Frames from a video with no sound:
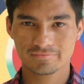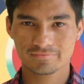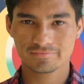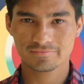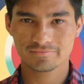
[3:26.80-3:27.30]

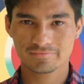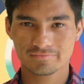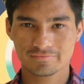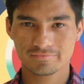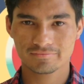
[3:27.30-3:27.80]

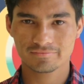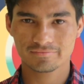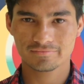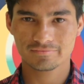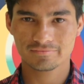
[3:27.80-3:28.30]

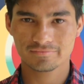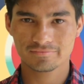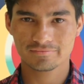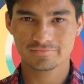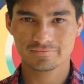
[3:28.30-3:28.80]

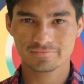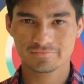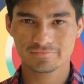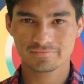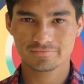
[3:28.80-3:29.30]

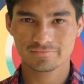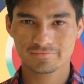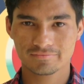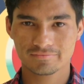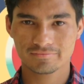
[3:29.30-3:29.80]

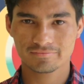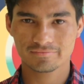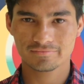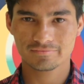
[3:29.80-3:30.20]
[no speech]